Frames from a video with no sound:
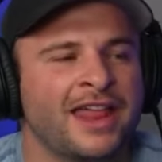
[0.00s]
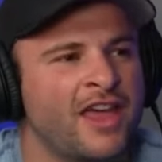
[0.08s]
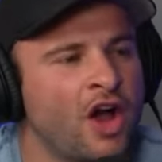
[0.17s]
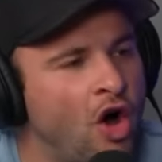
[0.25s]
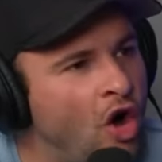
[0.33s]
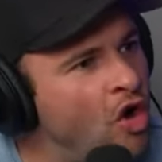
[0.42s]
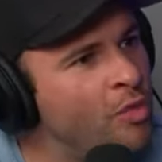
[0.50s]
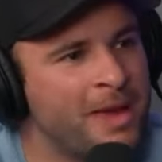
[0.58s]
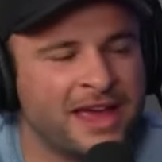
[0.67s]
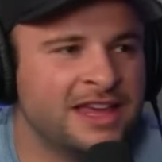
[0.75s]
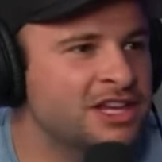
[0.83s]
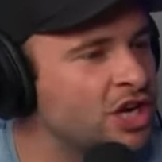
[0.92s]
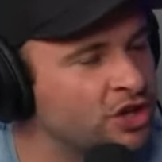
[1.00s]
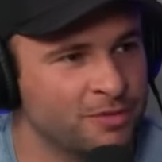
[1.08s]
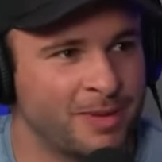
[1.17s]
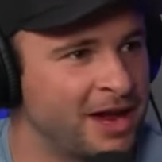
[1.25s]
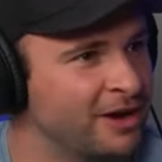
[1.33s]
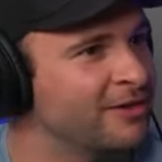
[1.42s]
And they all make each other
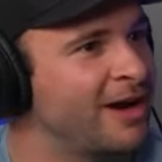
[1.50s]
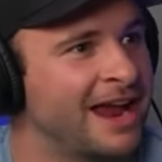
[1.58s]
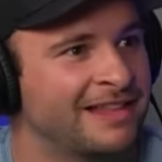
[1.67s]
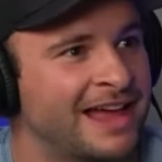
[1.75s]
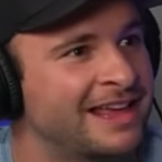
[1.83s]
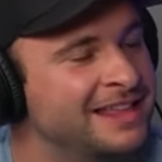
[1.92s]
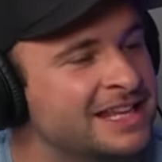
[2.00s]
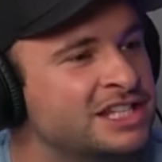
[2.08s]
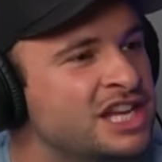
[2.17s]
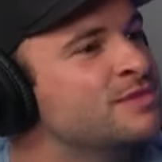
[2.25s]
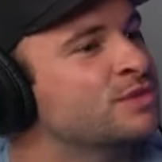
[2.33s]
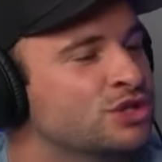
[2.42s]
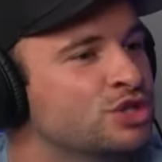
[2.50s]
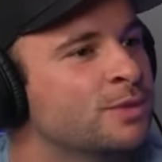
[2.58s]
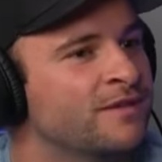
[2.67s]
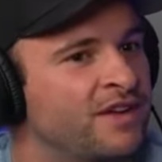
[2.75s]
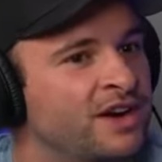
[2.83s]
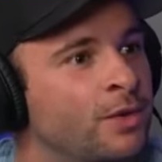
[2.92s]
better, right? Like, this team was
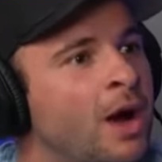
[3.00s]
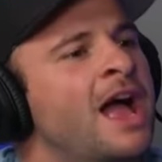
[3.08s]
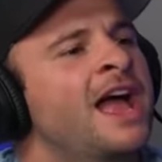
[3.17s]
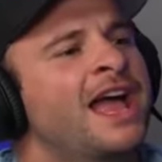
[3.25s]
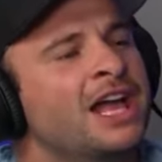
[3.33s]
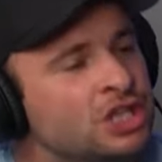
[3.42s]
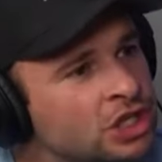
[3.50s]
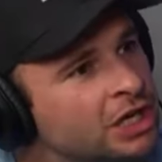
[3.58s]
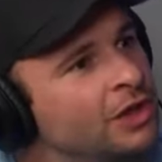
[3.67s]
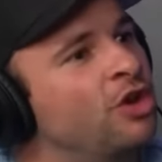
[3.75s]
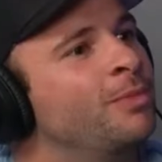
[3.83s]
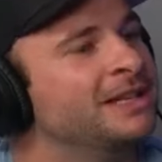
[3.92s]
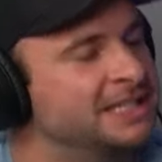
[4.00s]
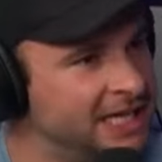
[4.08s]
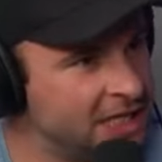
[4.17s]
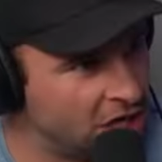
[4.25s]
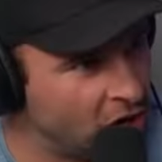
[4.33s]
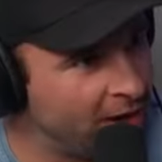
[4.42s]
super fun to watch. It took a little bit to
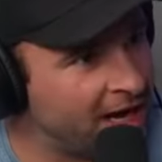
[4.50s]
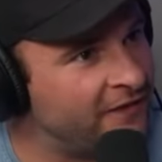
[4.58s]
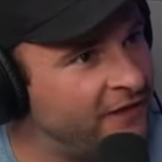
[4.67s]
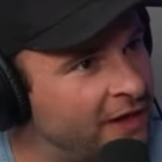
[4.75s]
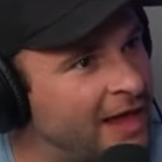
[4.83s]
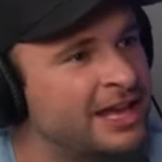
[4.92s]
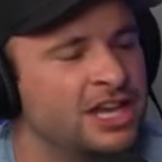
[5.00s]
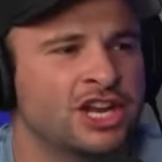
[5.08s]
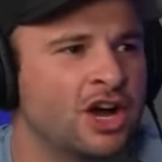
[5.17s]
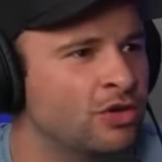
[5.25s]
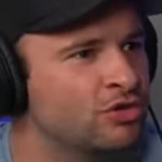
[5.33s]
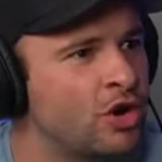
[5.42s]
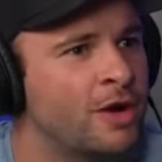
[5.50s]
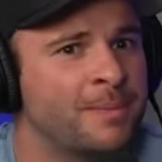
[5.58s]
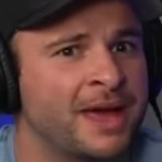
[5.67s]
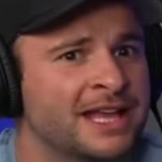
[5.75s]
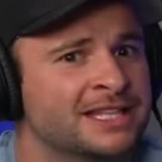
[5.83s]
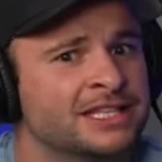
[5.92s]
get going, I feel like, you know, growing
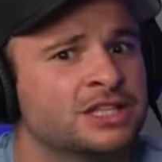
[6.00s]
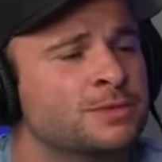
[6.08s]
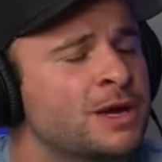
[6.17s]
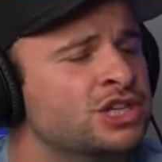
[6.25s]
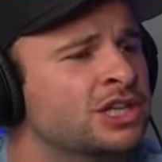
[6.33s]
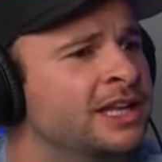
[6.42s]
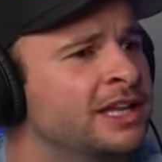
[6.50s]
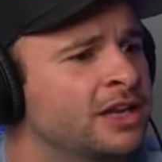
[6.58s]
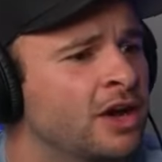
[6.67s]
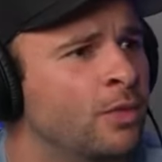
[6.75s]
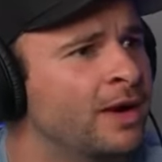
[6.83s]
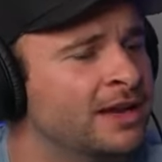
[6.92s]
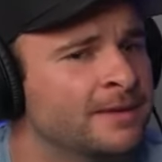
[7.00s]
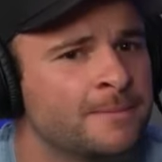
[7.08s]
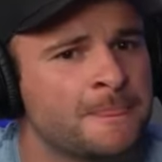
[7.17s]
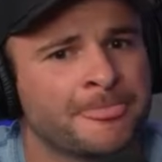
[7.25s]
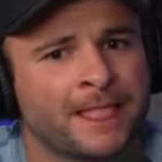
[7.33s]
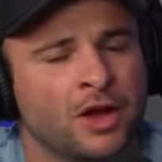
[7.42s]
pains, and especially, you know,
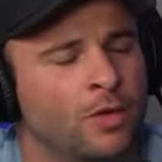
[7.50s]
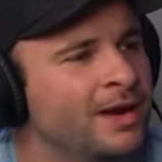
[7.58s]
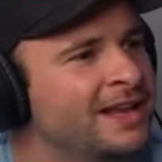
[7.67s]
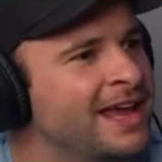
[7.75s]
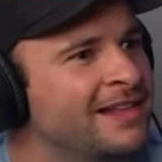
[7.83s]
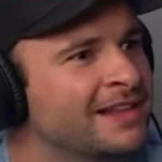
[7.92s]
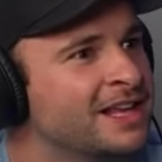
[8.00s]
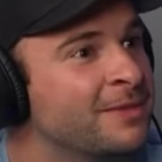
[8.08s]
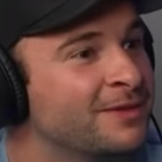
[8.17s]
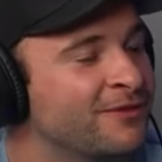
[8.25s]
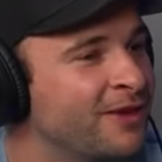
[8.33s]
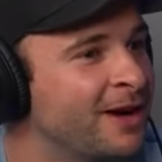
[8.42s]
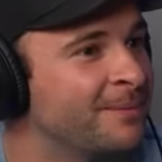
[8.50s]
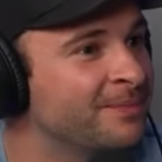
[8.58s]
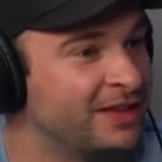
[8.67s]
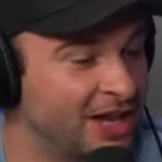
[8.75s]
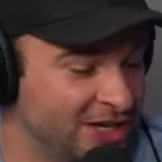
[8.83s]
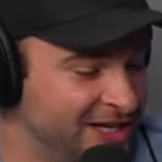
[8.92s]
when Caitlin coming
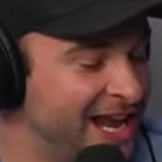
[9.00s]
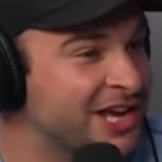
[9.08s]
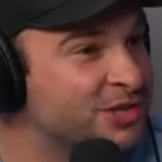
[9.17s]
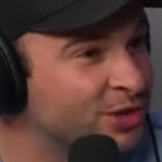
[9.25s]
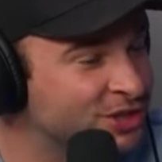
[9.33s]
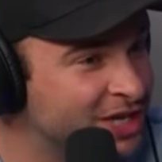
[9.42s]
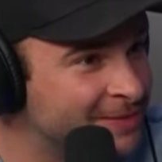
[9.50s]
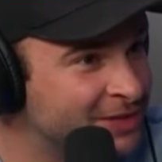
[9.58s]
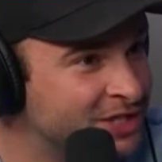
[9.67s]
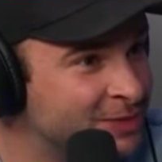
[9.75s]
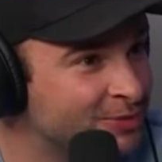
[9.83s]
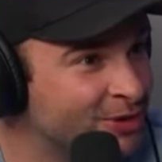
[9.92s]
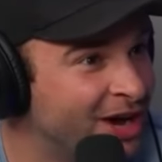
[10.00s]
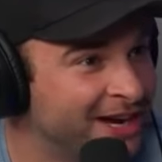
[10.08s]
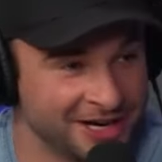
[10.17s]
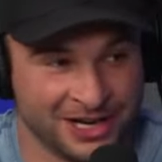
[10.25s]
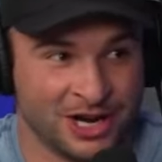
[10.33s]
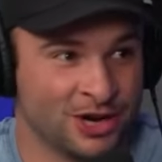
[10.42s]
from a national championship
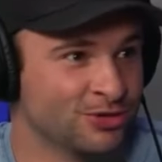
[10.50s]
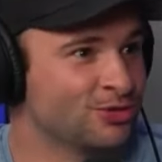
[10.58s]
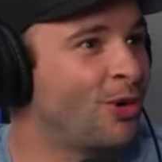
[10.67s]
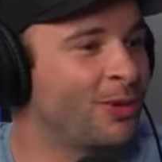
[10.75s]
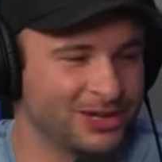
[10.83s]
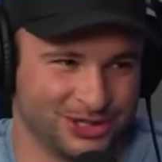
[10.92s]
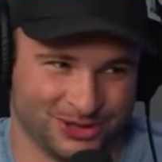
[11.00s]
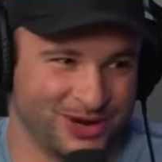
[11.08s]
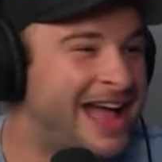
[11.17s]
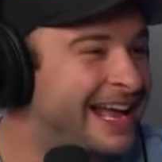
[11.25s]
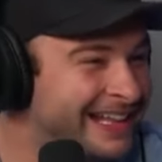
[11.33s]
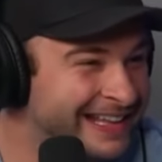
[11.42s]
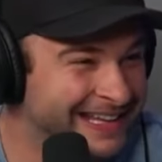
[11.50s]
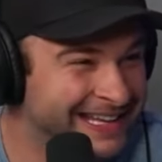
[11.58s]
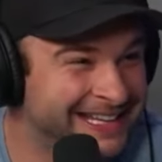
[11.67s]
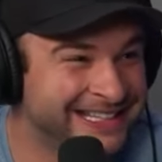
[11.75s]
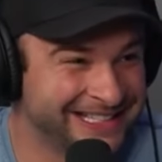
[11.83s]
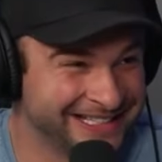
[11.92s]
run, rolling directly
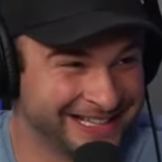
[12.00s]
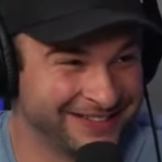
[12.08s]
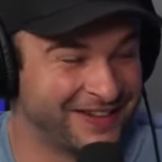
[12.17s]
into the